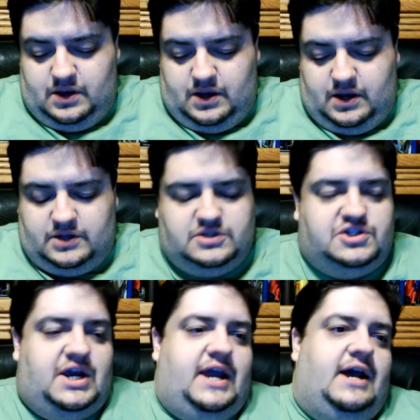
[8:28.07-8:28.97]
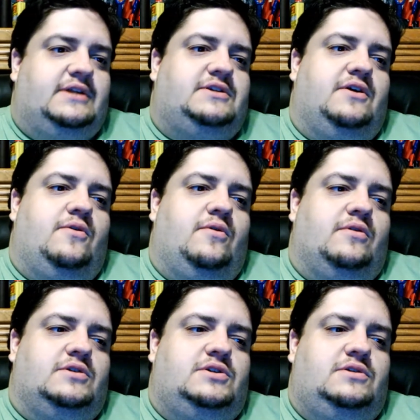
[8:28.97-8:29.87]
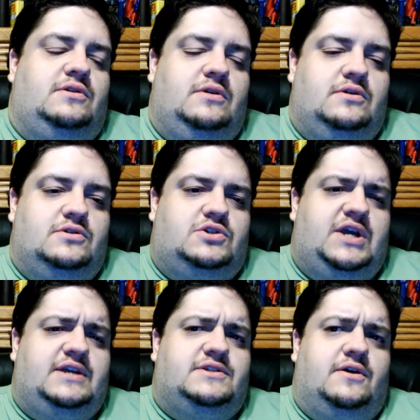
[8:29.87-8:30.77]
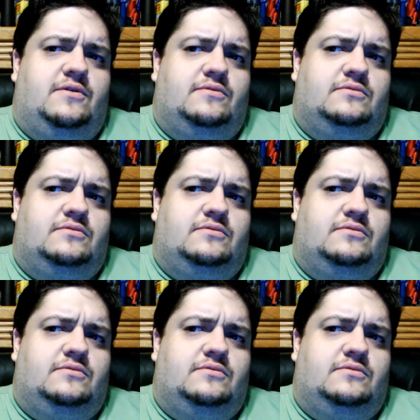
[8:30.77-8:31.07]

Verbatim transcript: uh, Jato or Jato.